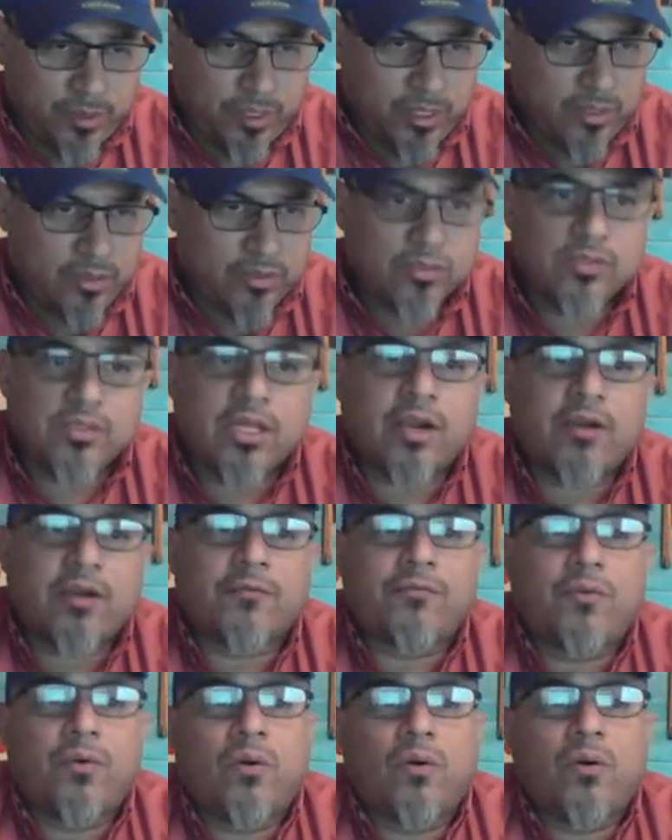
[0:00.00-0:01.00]

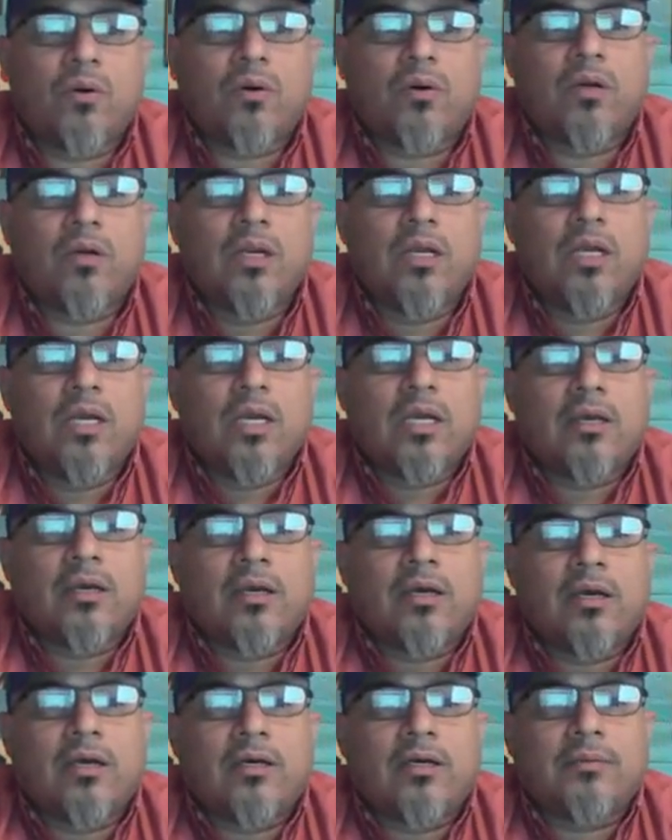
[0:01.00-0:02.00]
scripting. Therefore,
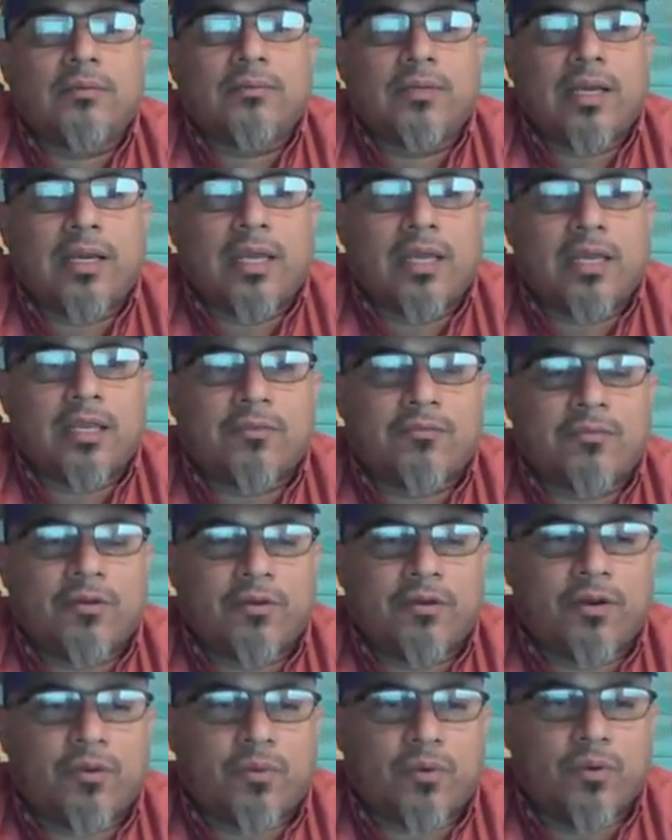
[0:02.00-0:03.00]

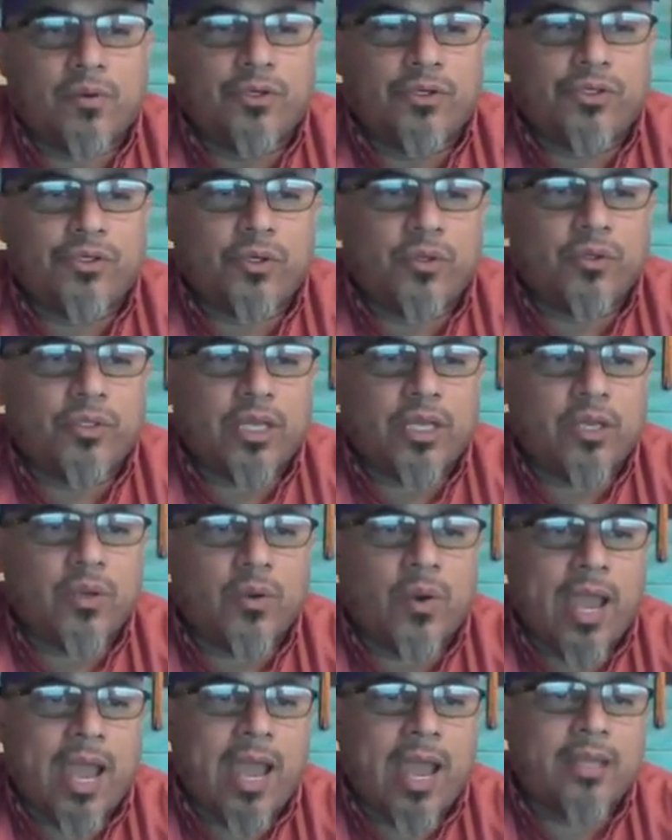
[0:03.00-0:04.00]
it is very
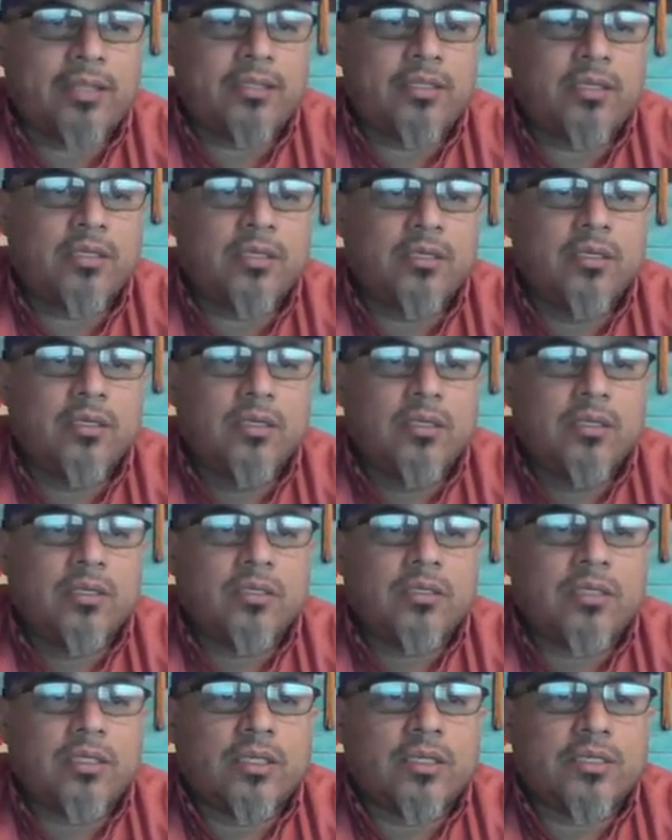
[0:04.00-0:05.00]
crucial that you add
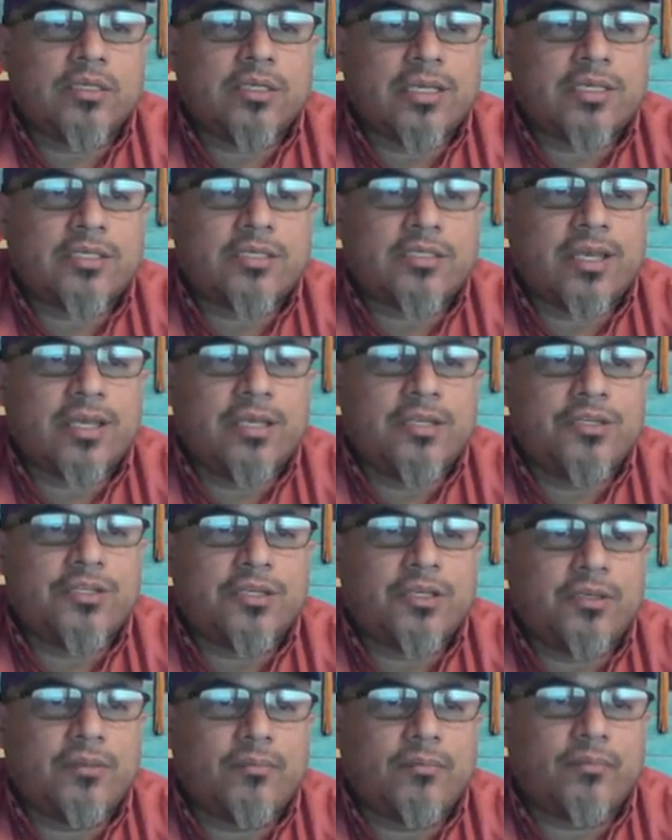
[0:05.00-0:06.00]
this
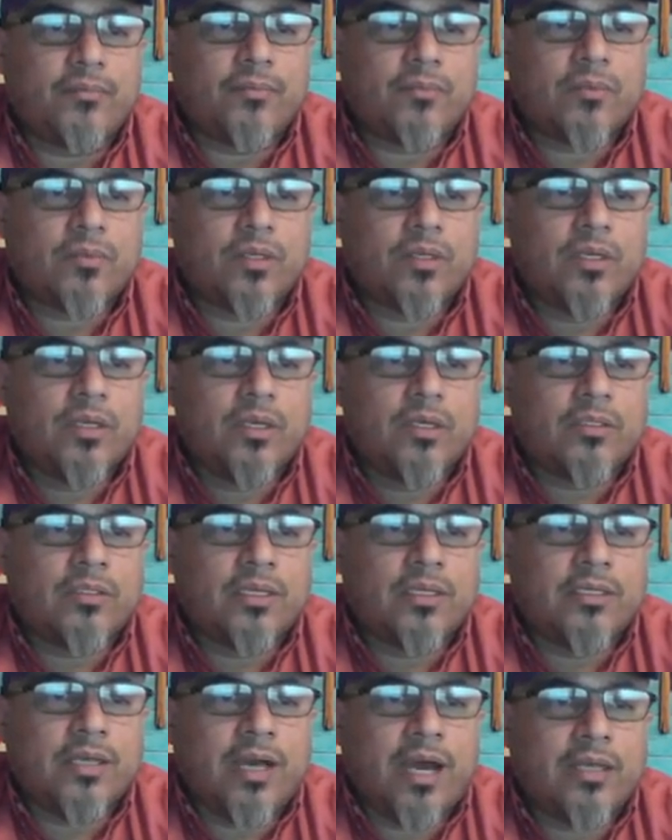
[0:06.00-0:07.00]
extension,
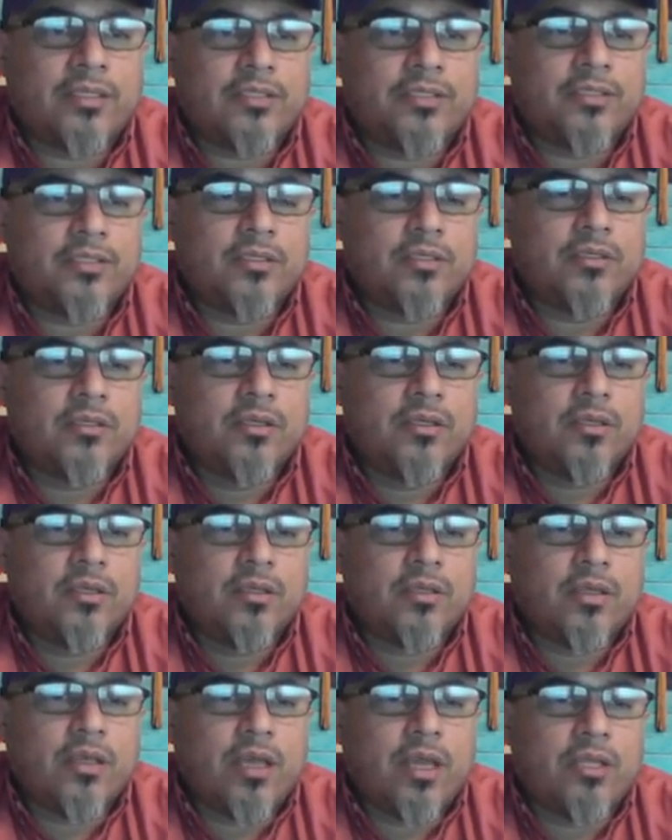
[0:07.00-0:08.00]
the dot,
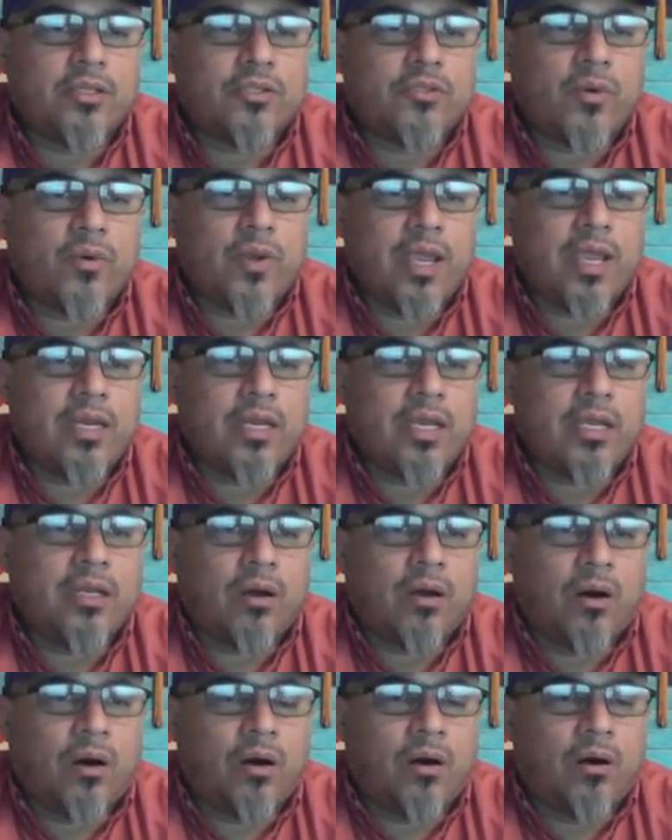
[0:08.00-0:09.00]
into
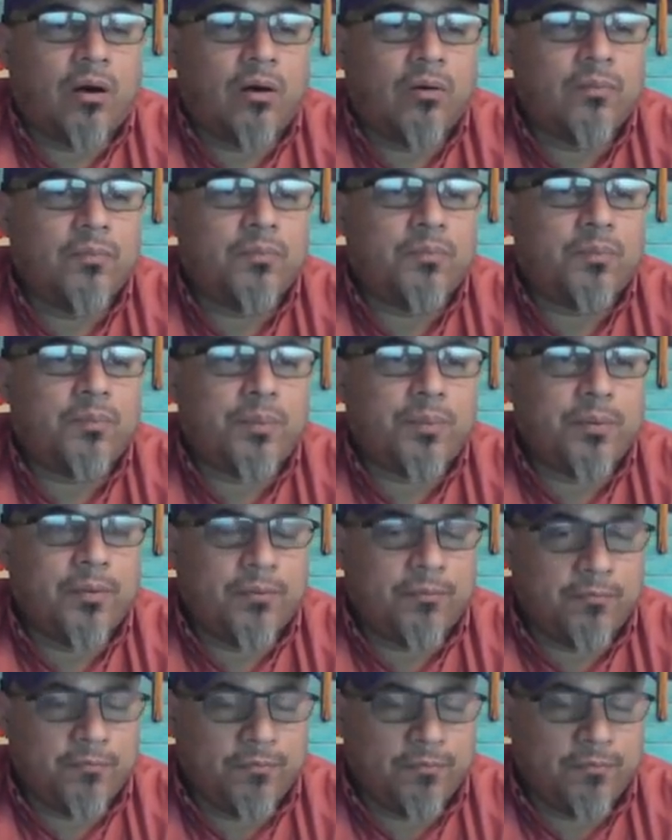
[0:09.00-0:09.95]
any and all